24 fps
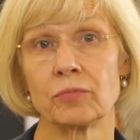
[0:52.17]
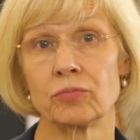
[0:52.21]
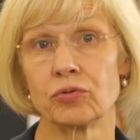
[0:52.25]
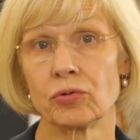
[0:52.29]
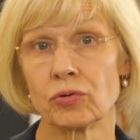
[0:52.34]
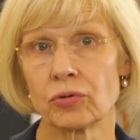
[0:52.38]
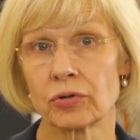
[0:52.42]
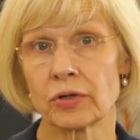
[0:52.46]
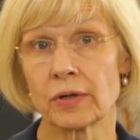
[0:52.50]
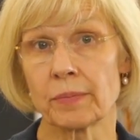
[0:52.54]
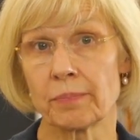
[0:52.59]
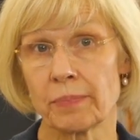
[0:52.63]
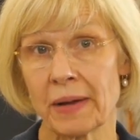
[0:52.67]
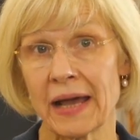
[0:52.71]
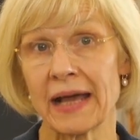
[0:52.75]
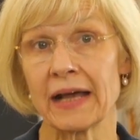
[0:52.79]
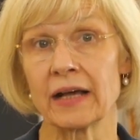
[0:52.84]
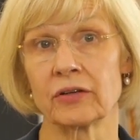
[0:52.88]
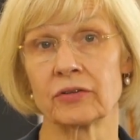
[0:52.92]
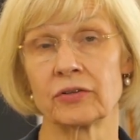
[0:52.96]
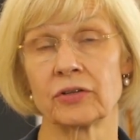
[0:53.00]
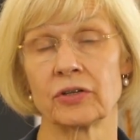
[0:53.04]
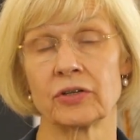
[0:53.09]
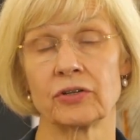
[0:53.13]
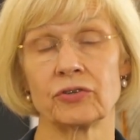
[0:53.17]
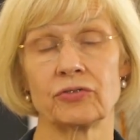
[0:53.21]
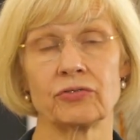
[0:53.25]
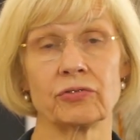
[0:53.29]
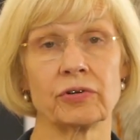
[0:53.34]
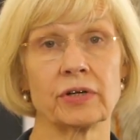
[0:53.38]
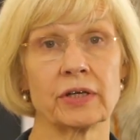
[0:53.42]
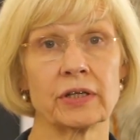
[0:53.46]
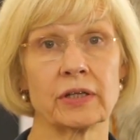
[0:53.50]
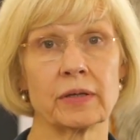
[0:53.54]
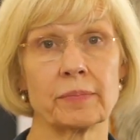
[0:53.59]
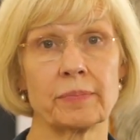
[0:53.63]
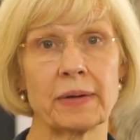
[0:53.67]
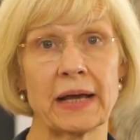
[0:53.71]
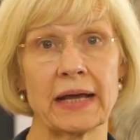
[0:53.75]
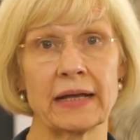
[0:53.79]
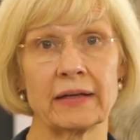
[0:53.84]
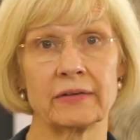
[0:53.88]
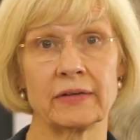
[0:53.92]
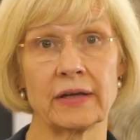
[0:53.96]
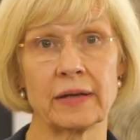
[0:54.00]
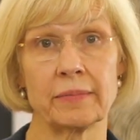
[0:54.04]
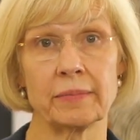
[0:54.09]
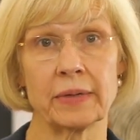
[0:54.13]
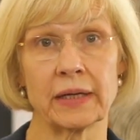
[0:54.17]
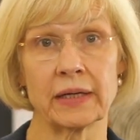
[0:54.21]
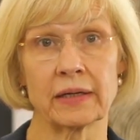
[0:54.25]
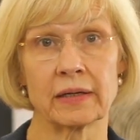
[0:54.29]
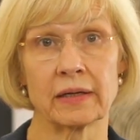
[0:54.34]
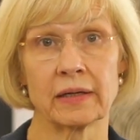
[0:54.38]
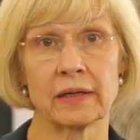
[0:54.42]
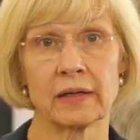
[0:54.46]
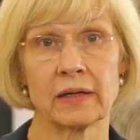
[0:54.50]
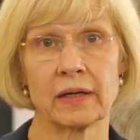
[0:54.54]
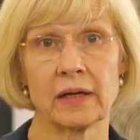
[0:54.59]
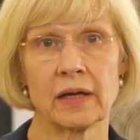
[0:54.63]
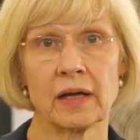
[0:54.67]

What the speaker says: brought about during the pandemic.